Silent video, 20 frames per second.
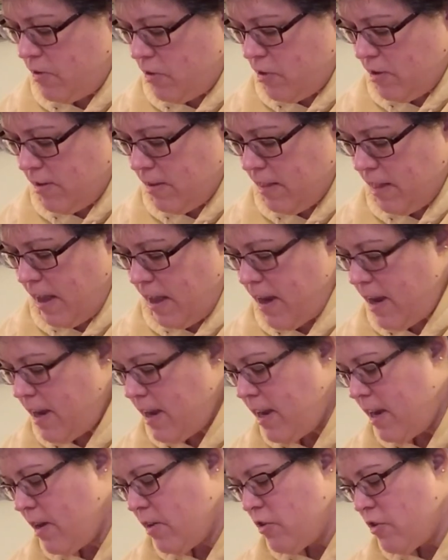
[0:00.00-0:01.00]
just laying
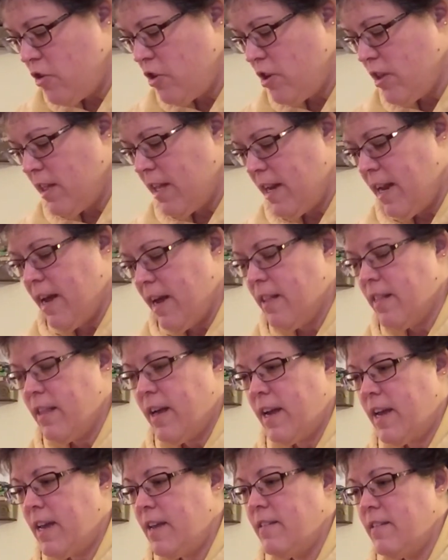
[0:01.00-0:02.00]
here chilling out
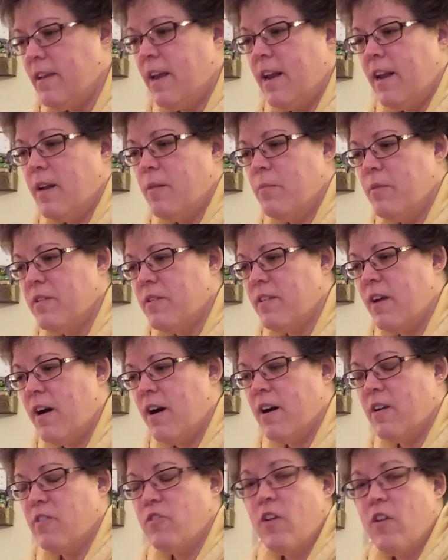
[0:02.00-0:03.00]
like he's getting a
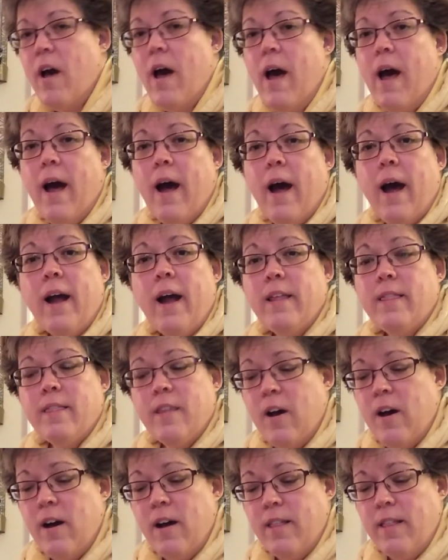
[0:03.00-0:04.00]
massage. I
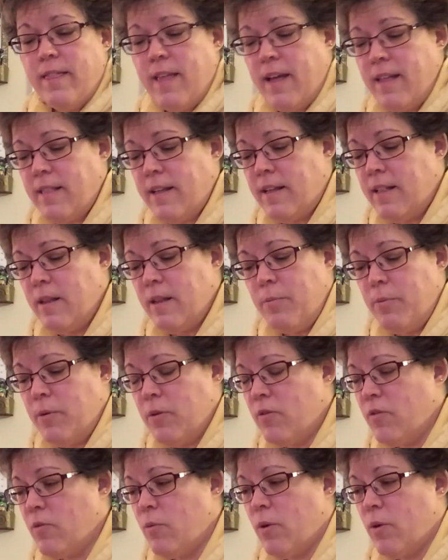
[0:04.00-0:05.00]
thought that the
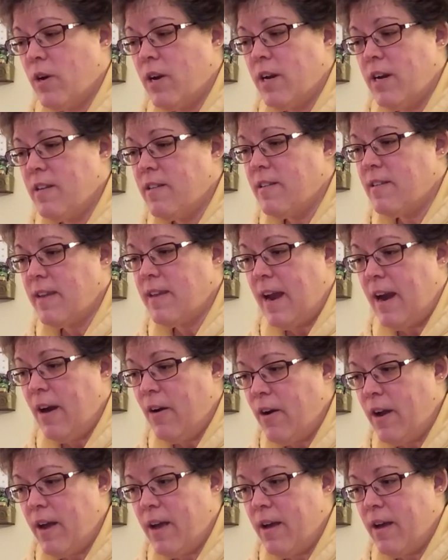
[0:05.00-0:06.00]
clippers were going to scare
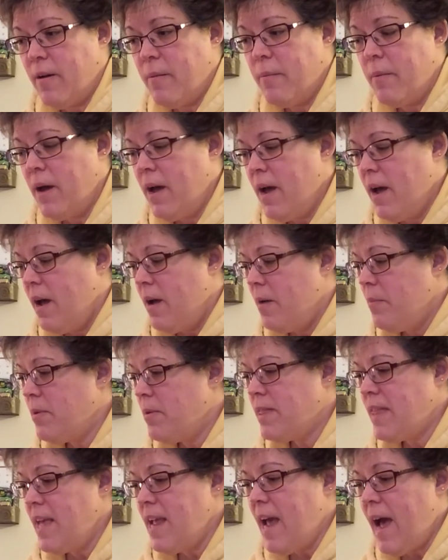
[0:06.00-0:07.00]
him, but
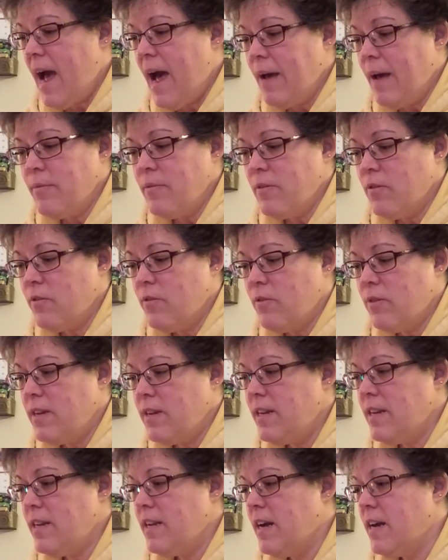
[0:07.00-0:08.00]
they absolutely
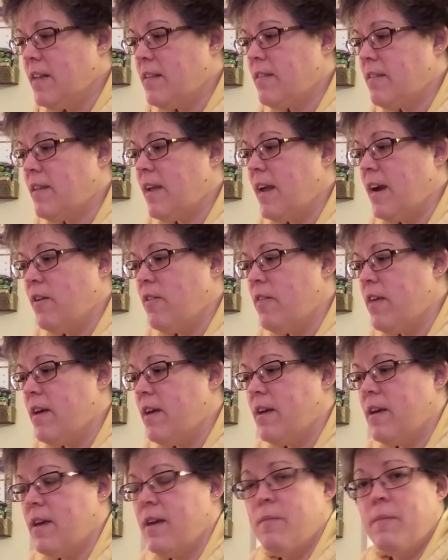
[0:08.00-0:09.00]
did not scare
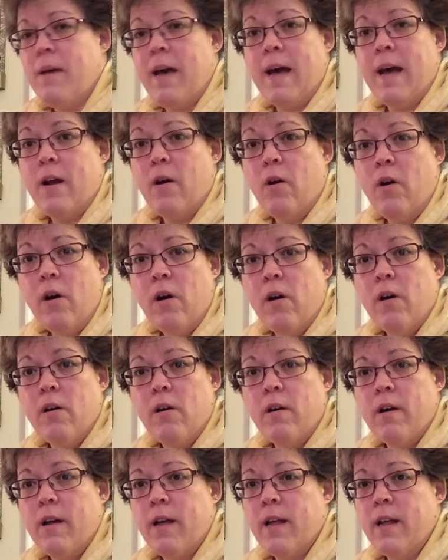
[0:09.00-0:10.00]
him at
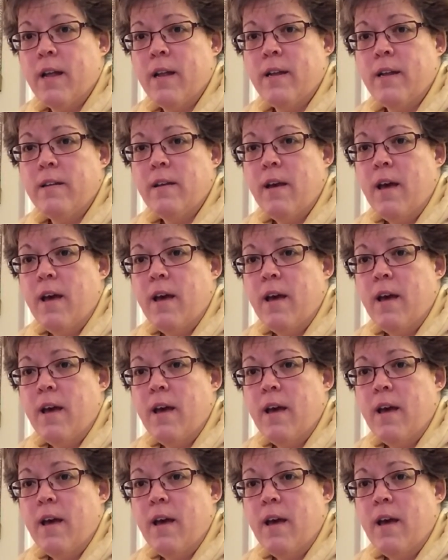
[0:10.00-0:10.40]
all. And